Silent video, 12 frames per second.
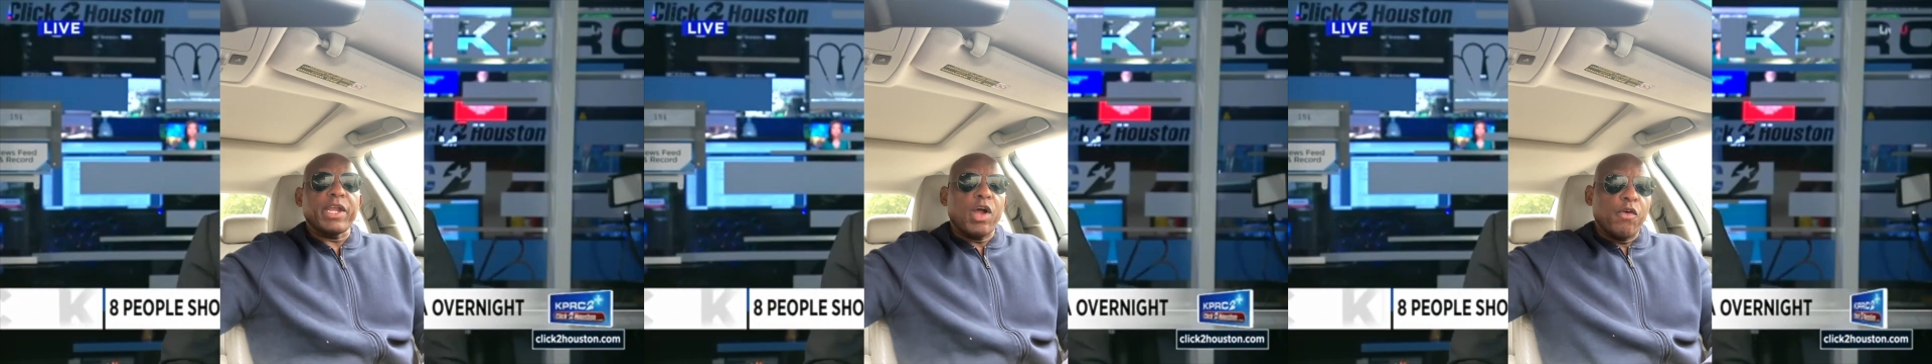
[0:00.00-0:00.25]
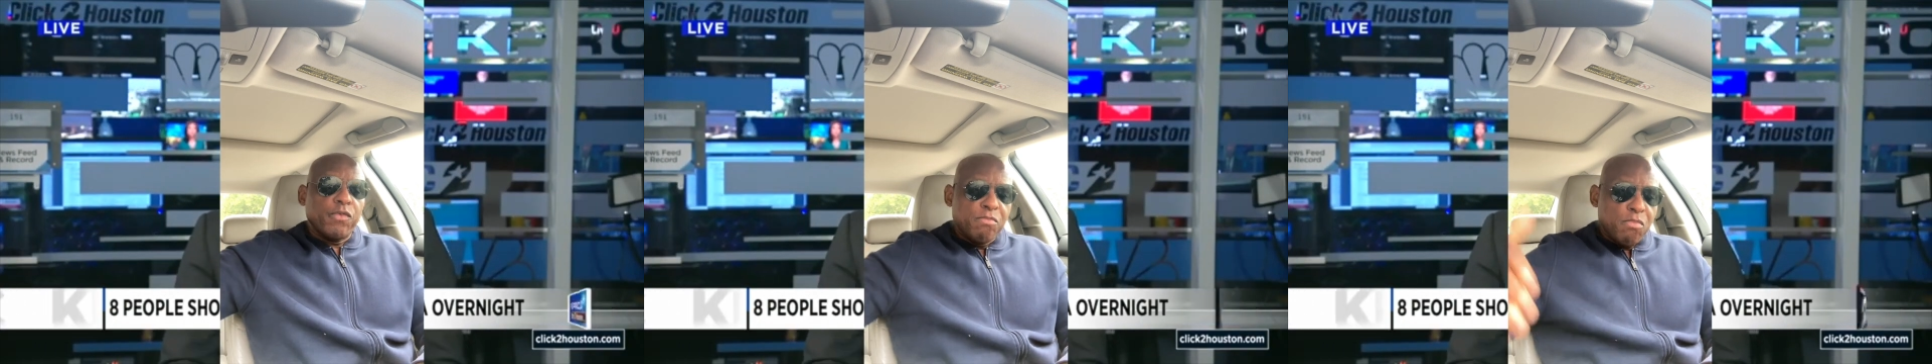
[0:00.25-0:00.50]

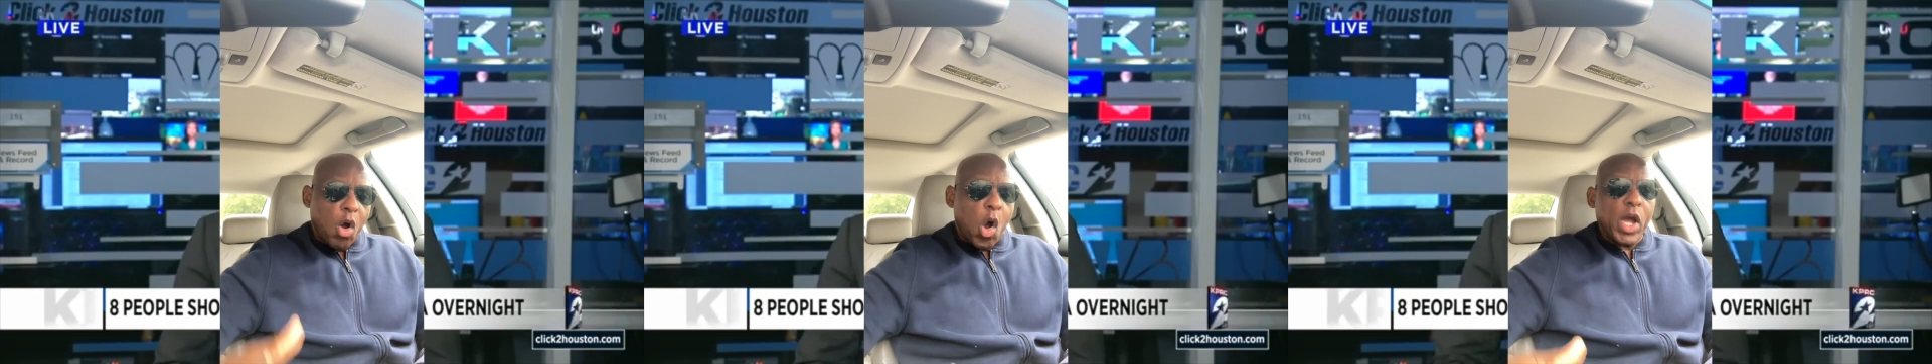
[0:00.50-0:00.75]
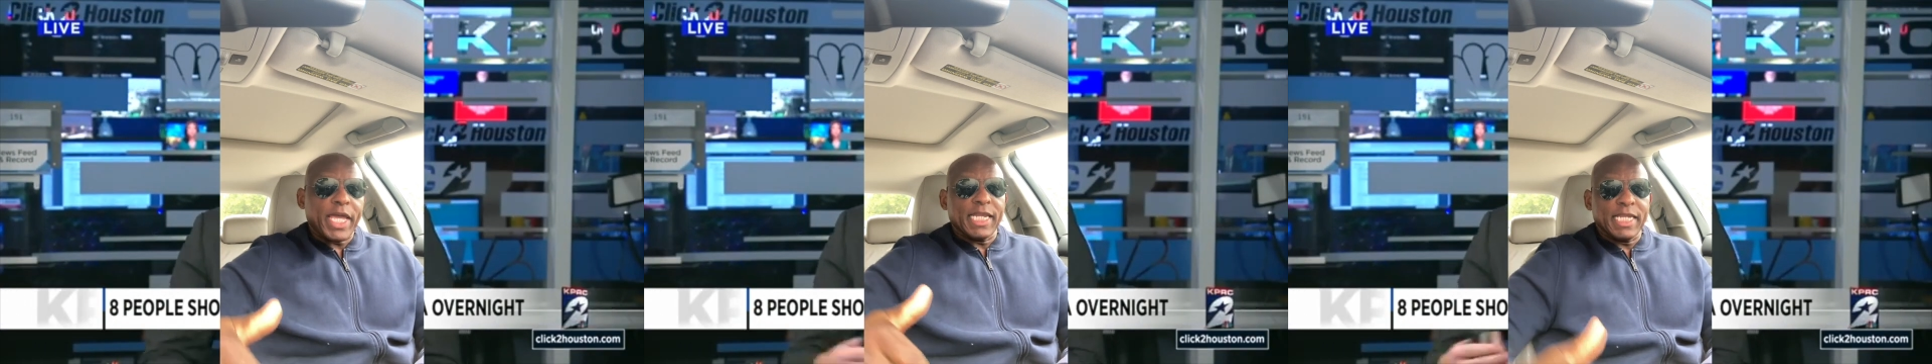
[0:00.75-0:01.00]
over
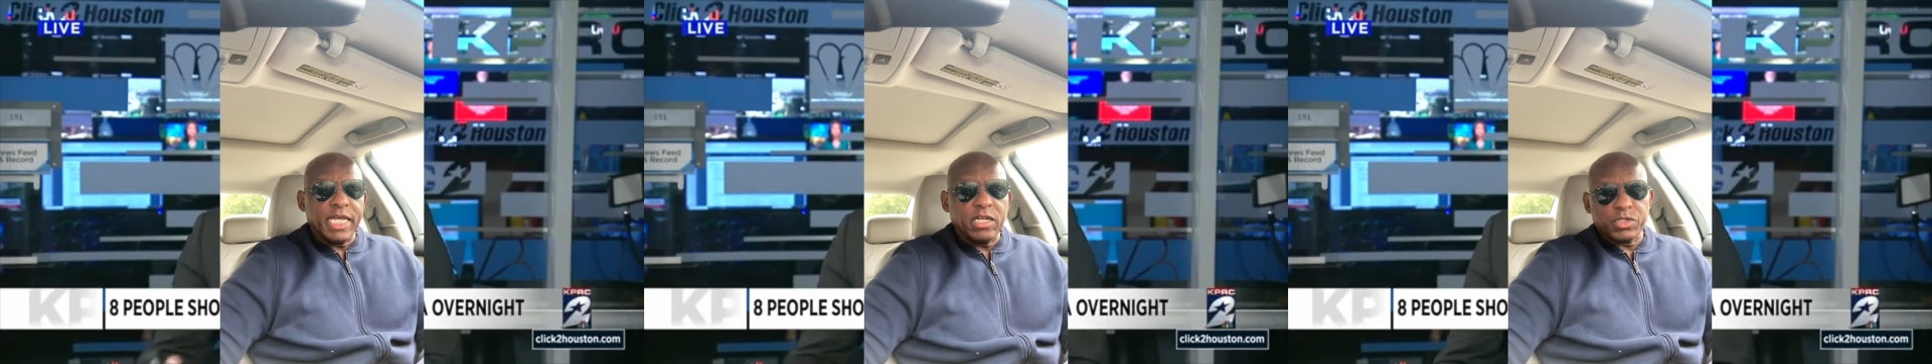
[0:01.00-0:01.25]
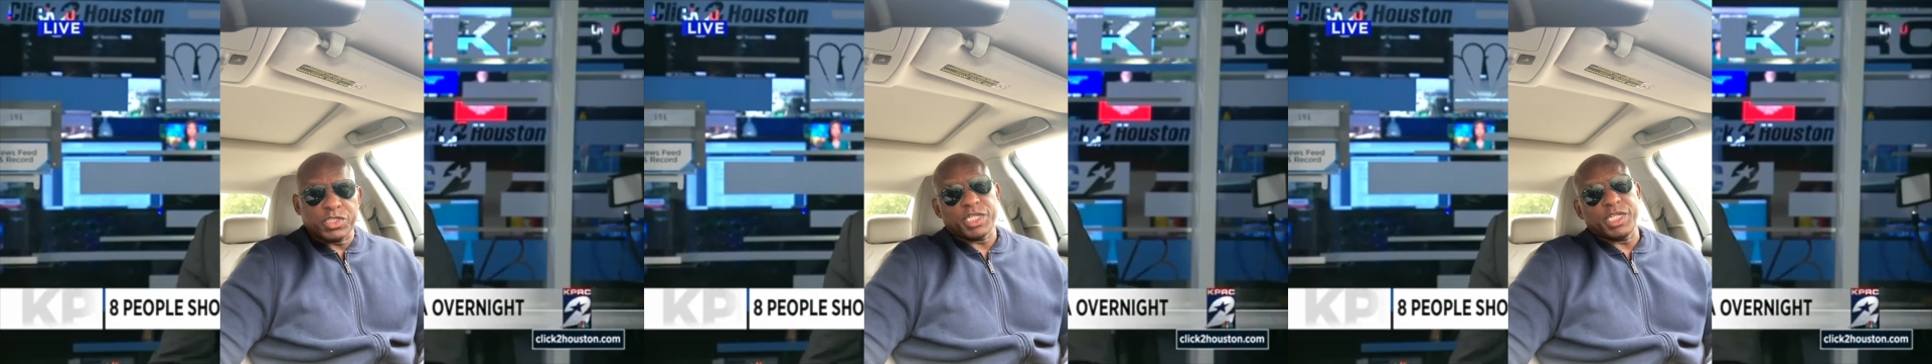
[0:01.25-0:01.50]
more
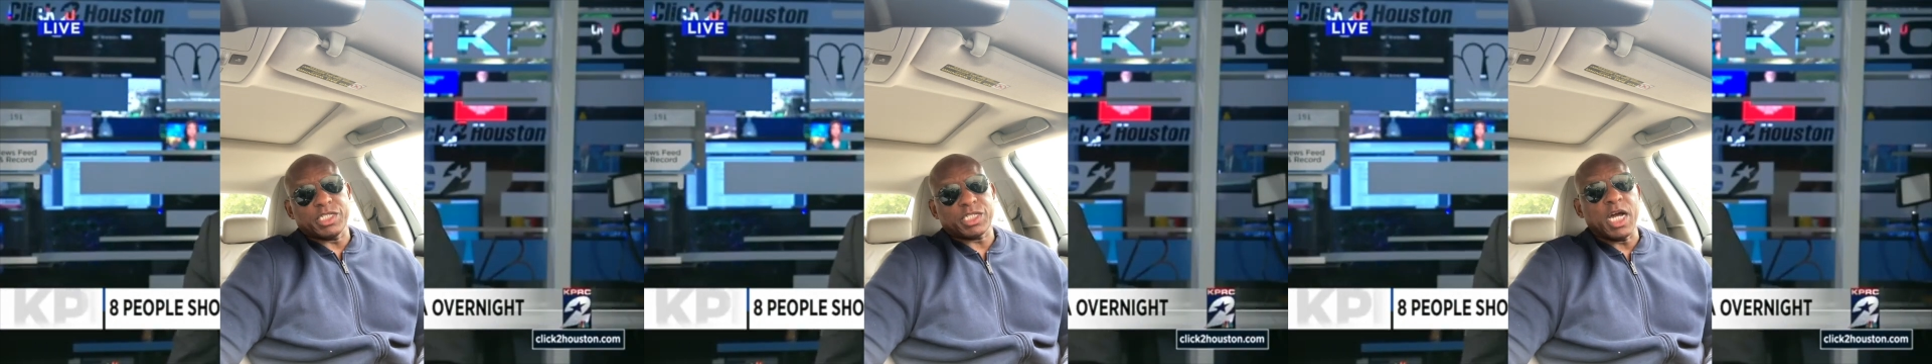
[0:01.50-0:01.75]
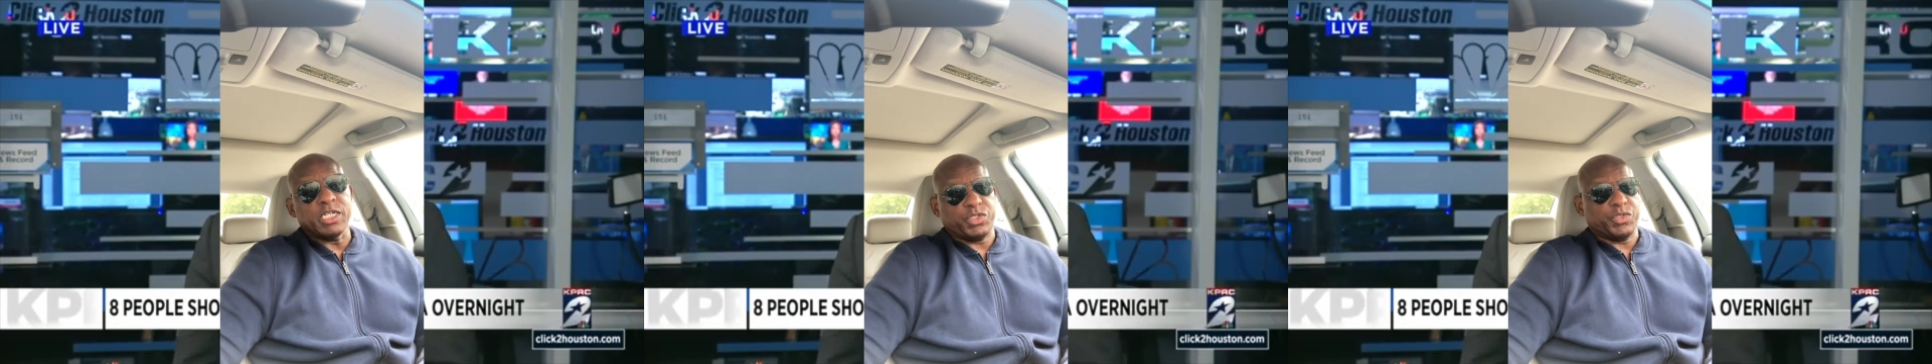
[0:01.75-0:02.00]
illegals to these
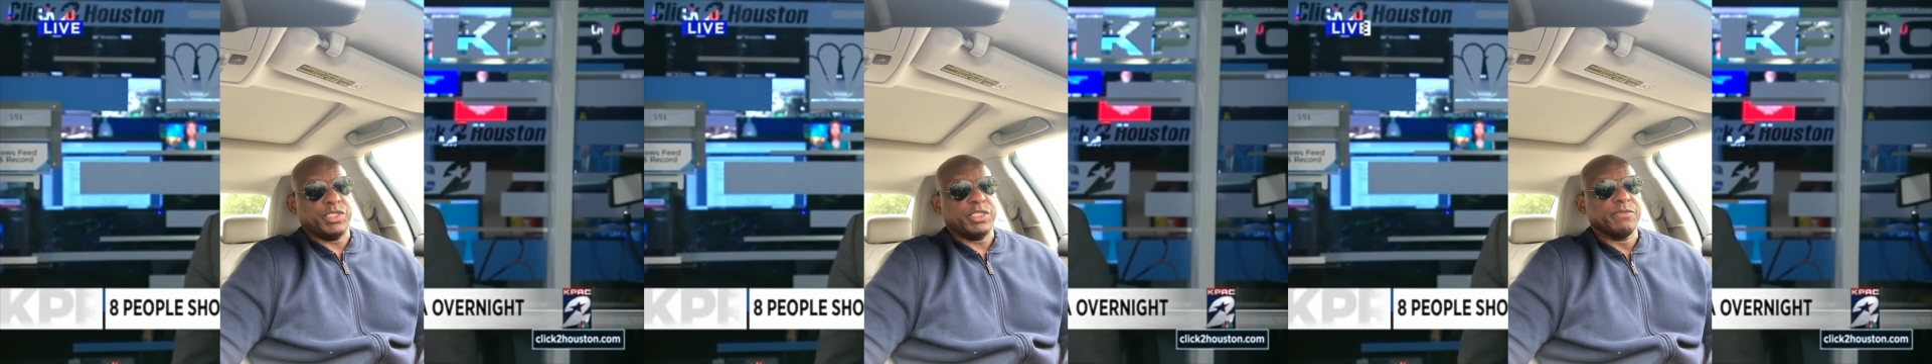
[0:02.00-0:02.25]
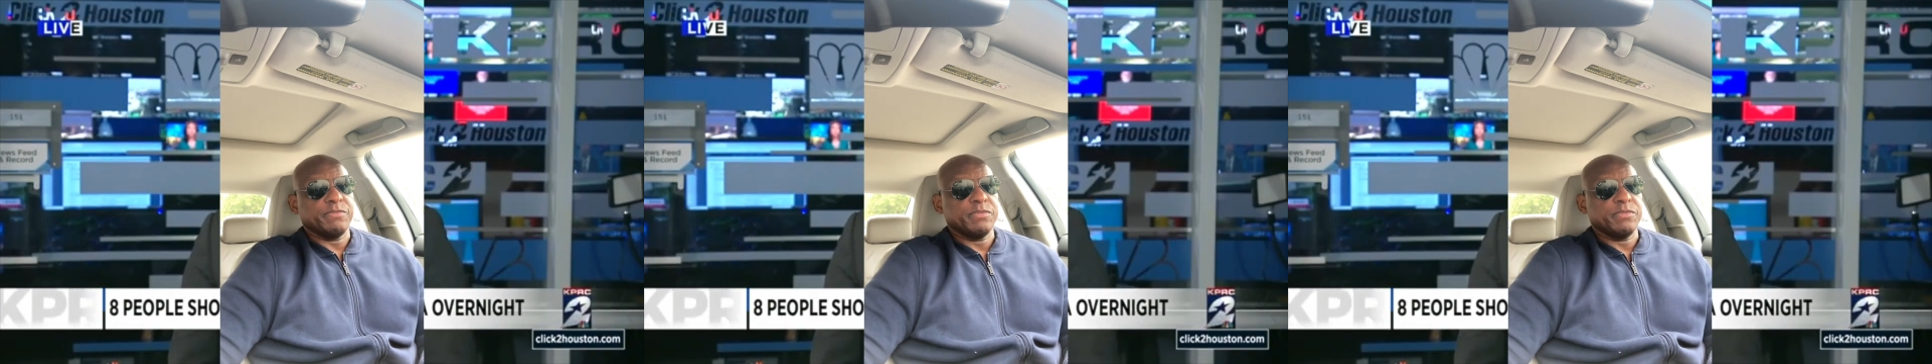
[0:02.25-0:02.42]
countries.